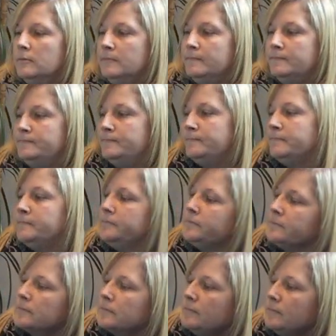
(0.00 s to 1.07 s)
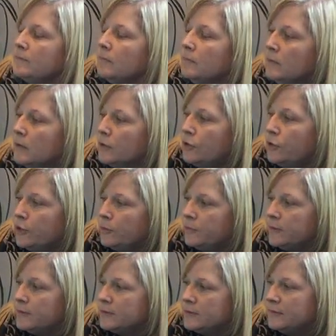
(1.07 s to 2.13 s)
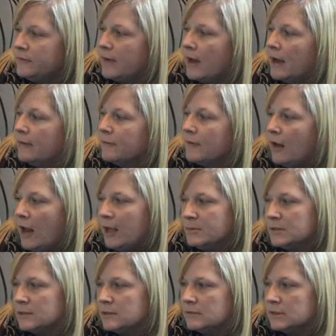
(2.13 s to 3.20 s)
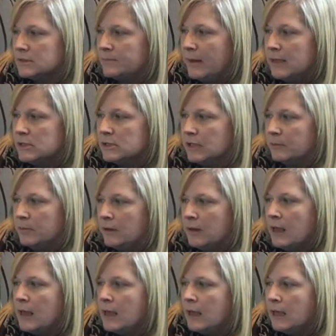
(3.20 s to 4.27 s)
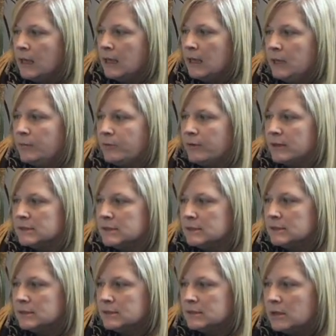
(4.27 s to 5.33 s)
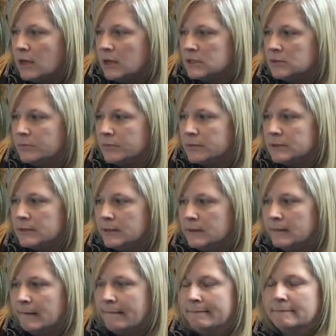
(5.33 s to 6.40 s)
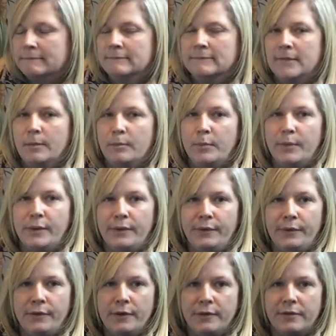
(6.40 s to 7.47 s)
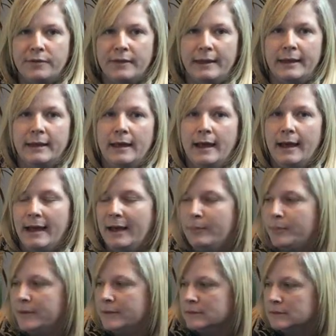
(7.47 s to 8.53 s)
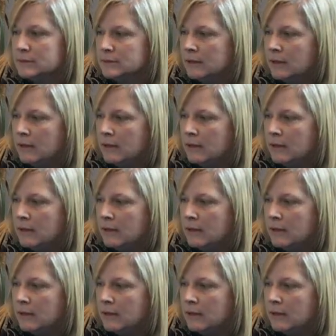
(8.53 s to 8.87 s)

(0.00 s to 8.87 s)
Qputal 5 climbs into his spaceship. He presses the starter button, but nothing happens.